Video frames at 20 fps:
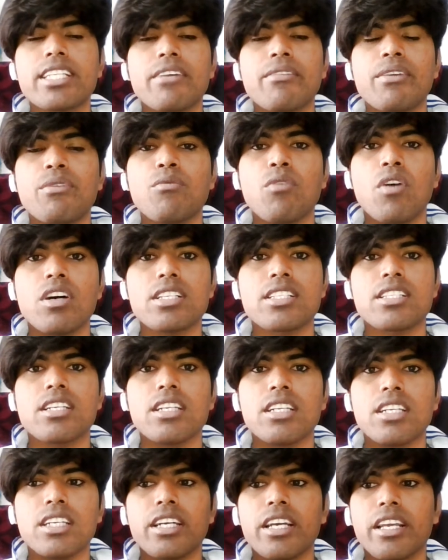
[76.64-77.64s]
um, was
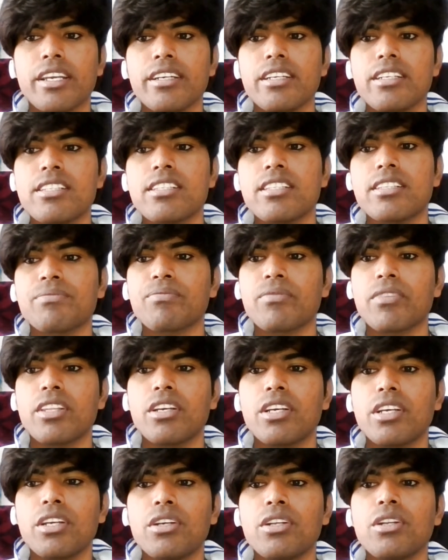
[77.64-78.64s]
her years
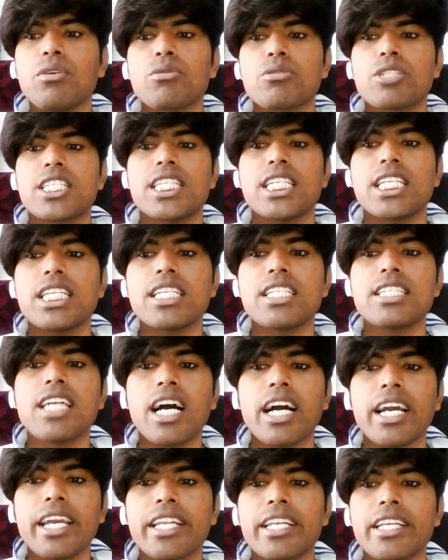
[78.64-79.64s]
you know she
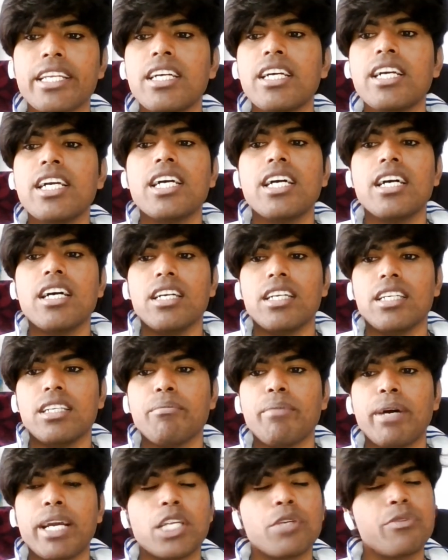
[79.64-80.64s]
died
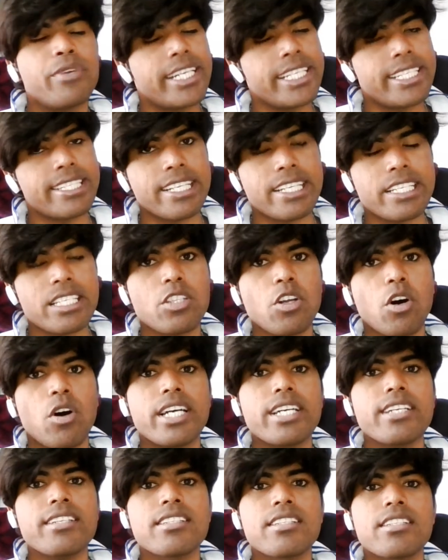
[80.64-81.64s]
uh, by 26th
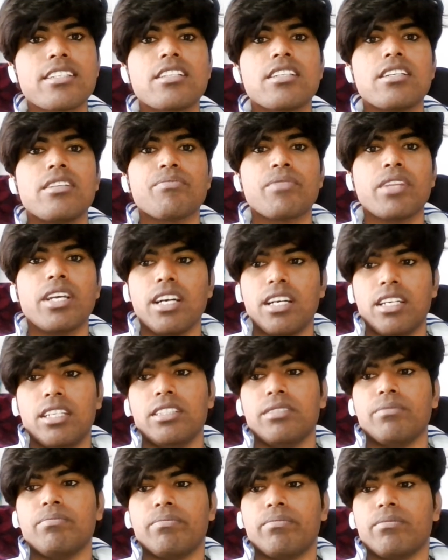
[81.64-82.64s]
august
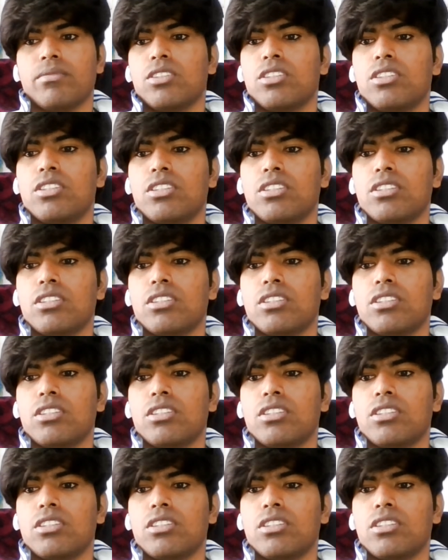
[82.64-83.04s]
um,